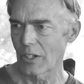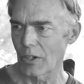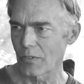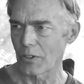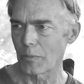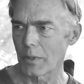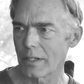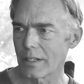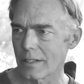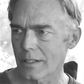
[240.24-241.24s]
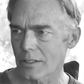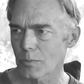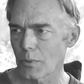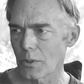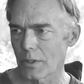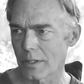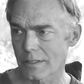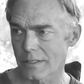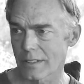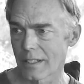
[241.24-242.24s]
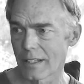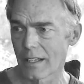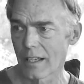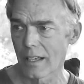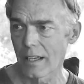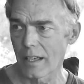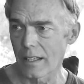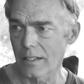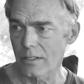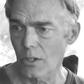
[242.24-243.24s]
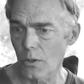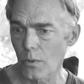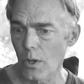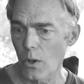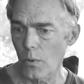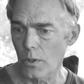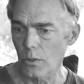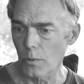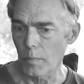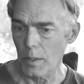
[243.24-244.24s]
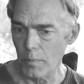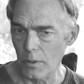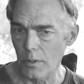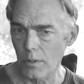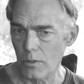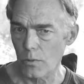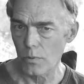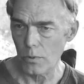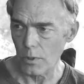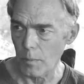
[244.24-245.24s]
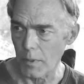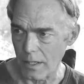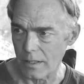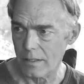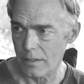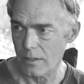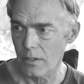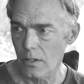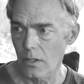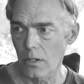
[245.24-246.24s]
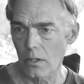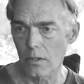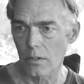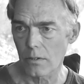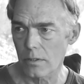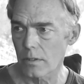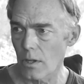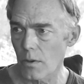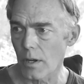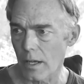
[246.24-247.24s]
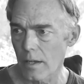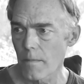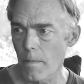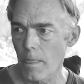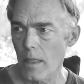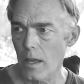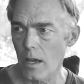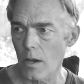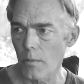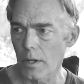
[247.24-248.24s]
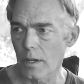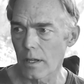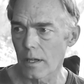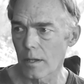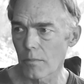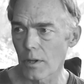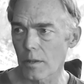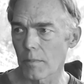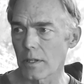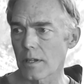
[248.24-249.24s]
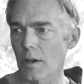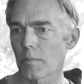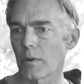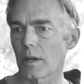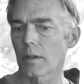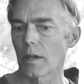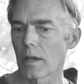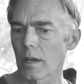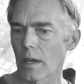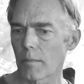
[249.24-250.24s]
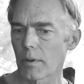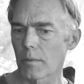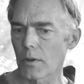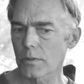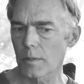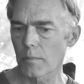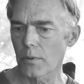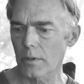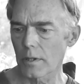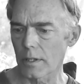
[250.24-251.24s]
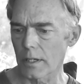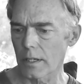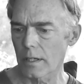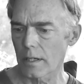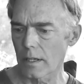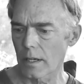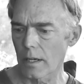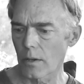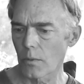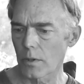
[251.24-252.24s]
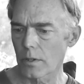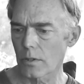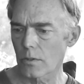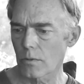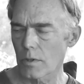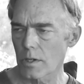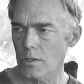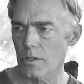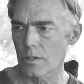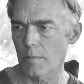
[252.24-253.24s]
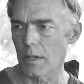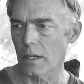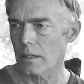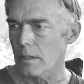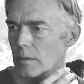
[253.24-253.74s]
of the immediate experience. And so when two people truly meet, there's yoga. When in-breath meets out-breath. But most importantly, when traditions meet,